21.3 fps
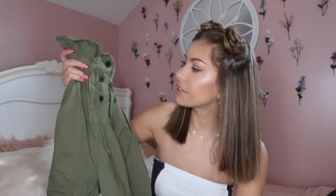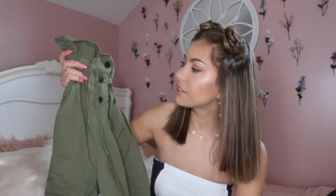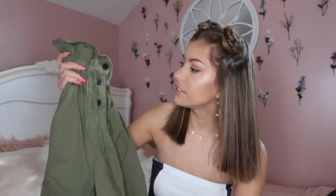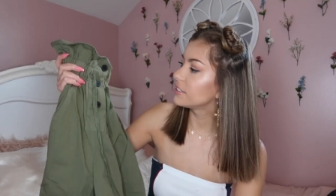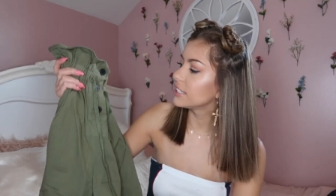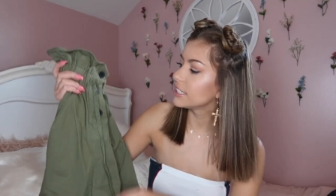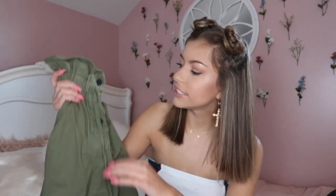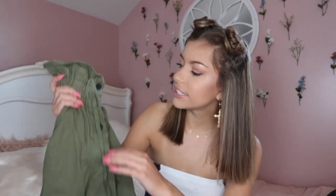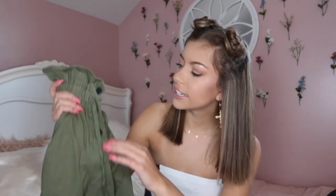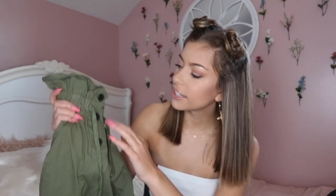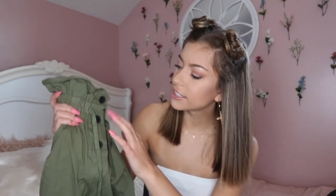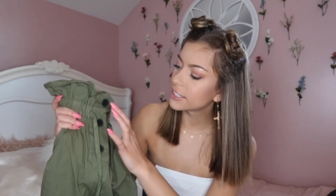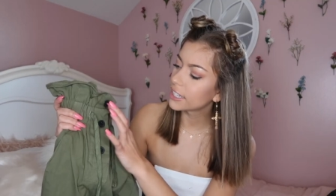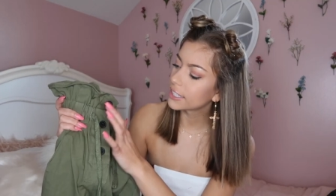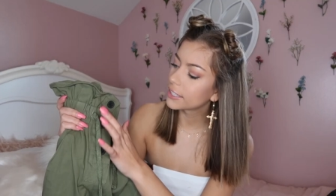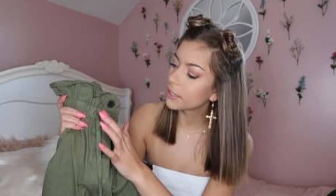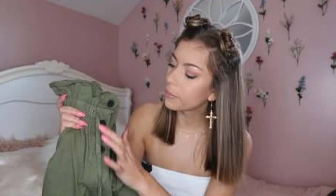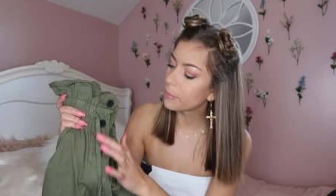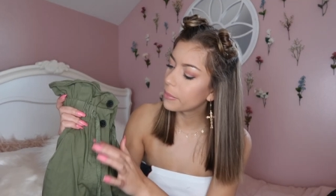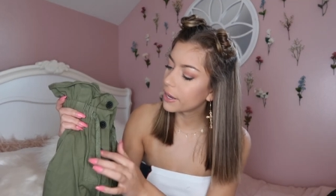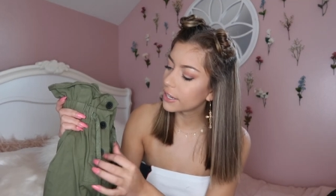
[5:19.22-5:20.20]
little details
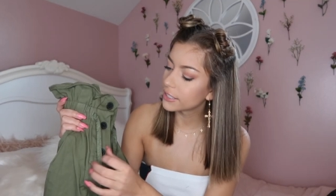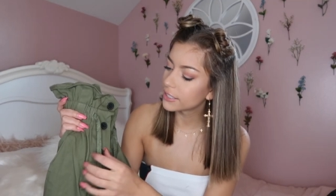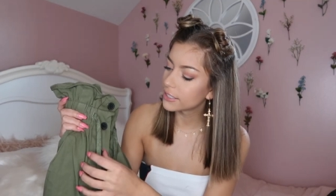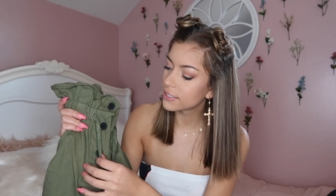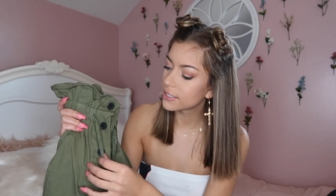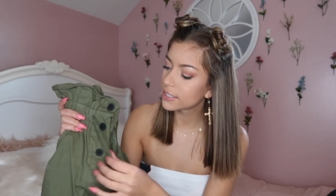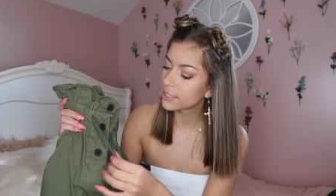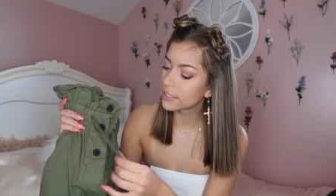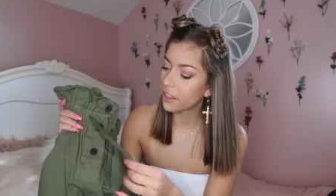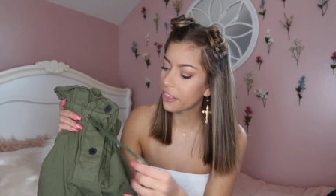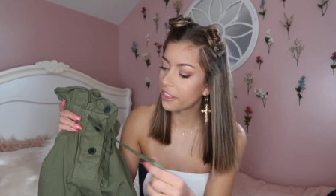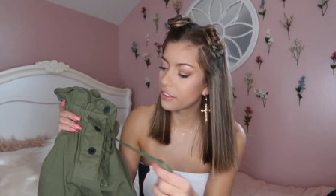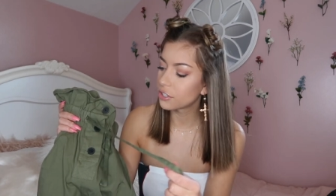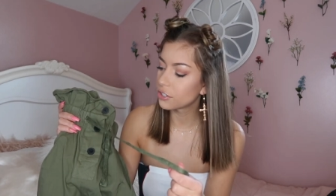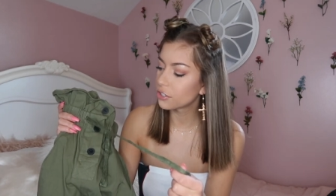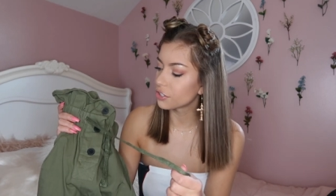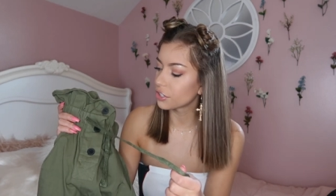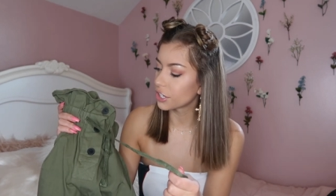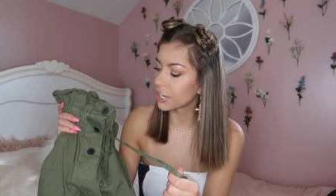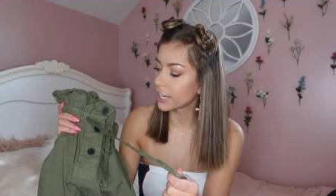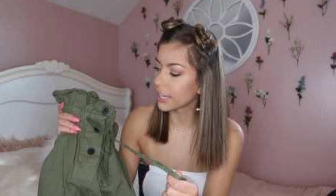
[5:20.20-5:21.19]
like the buttons and the
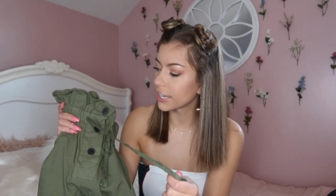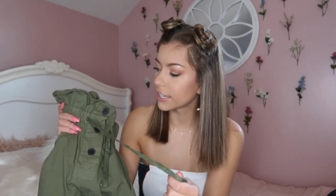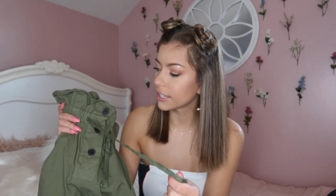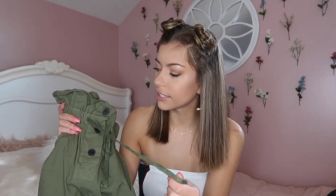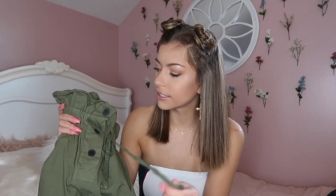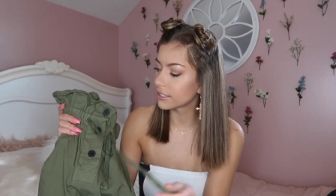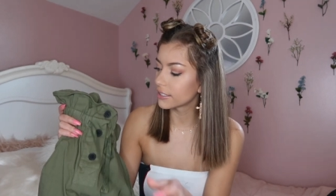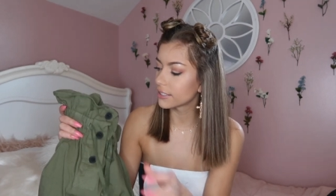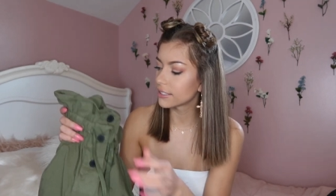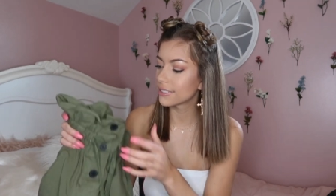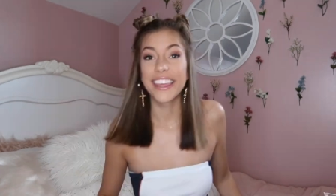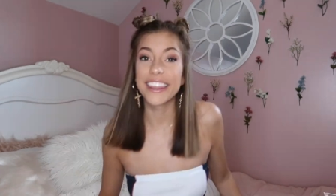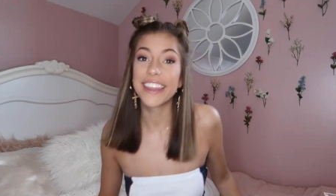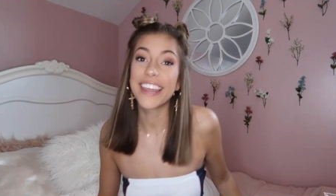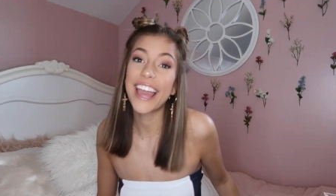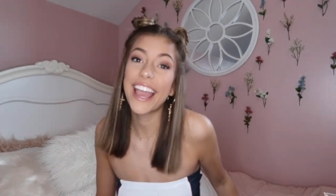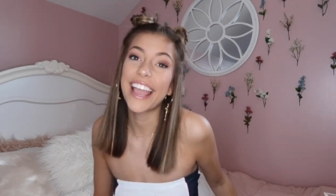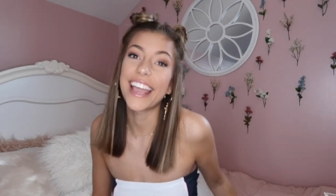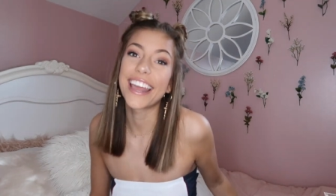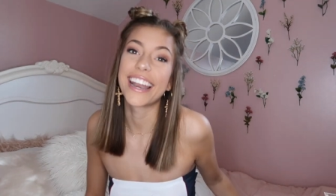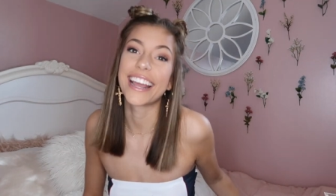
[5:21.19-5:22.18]
strings.
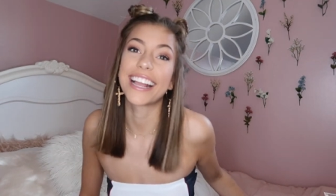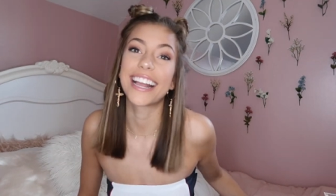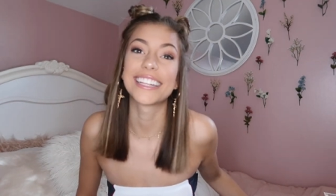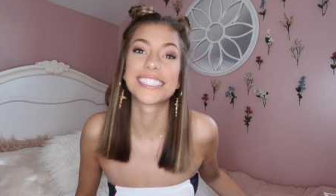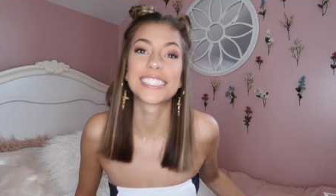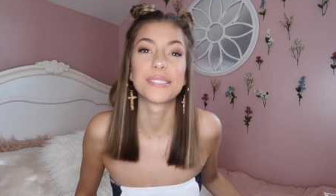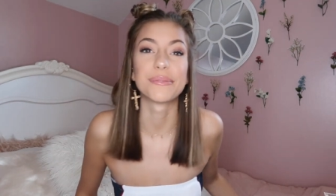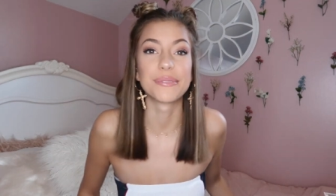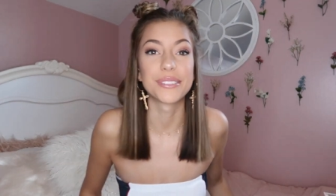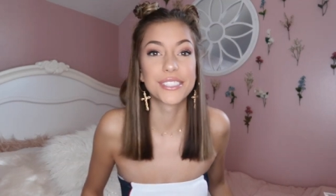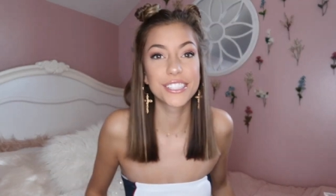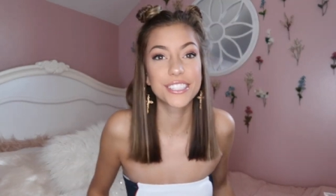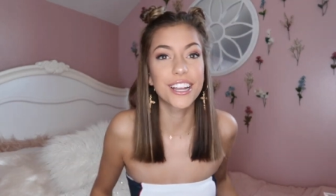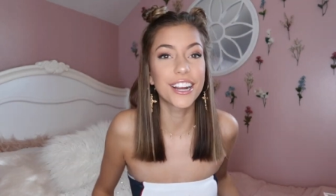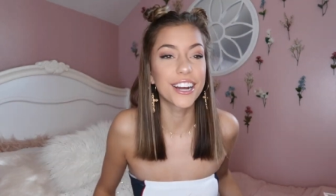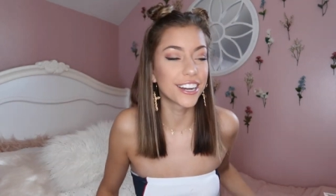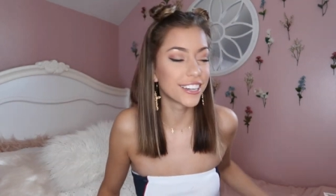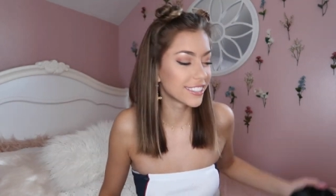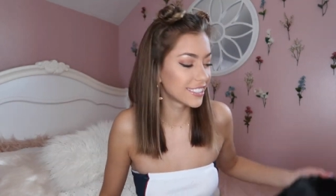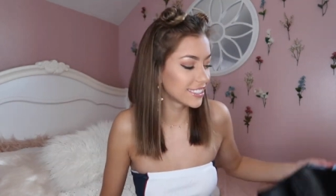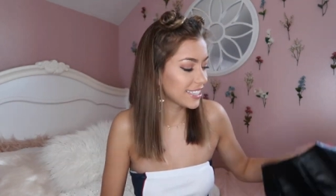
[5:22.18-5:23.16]
Then I got some
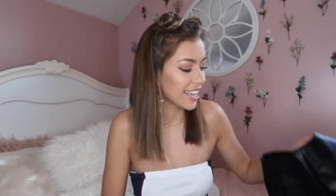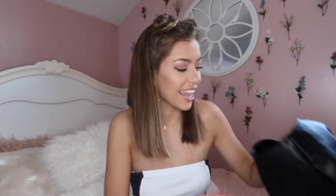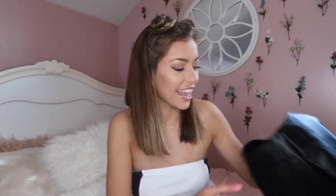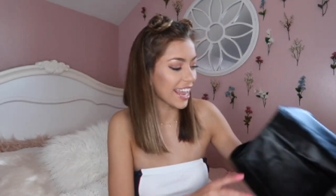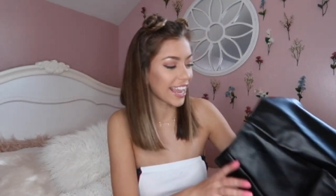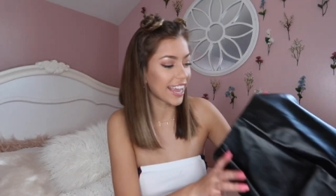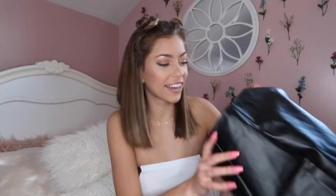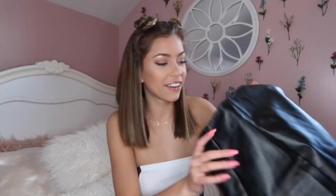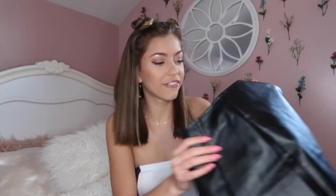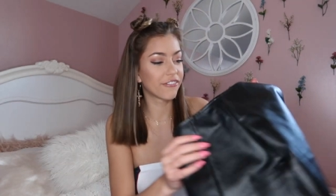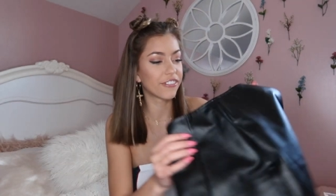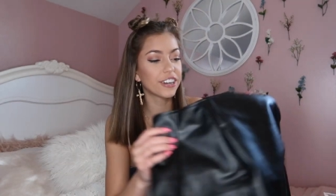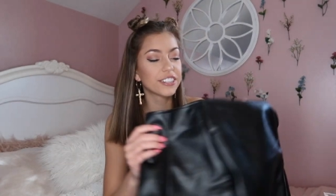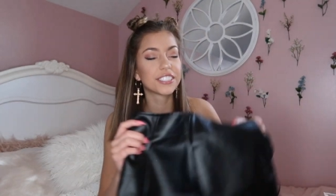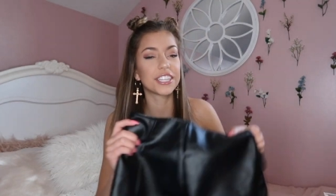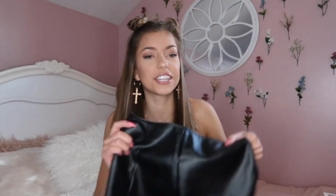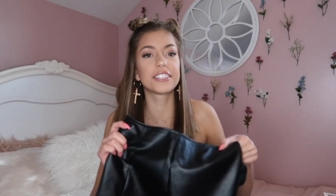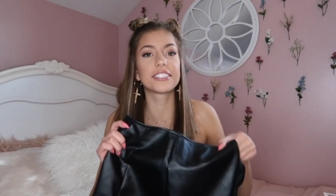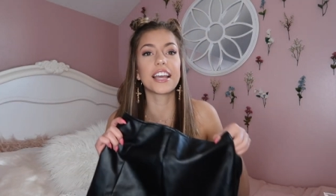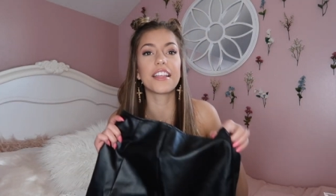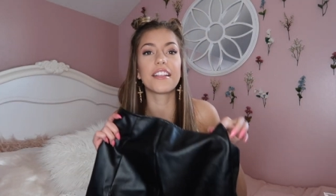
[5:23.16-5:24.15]
skirts, and
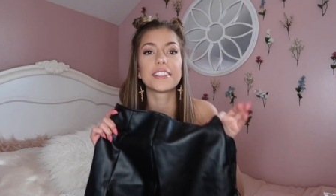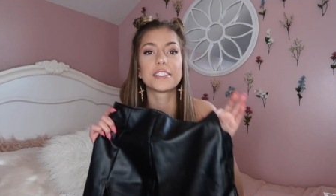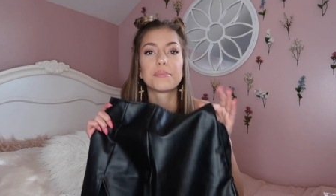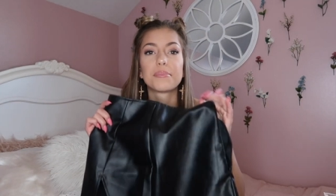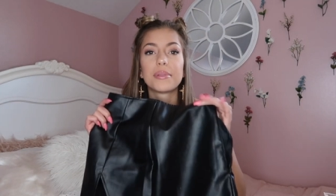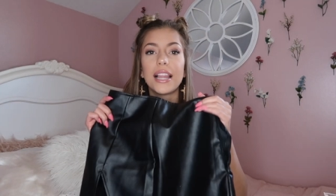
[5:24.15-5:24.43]
first I just got this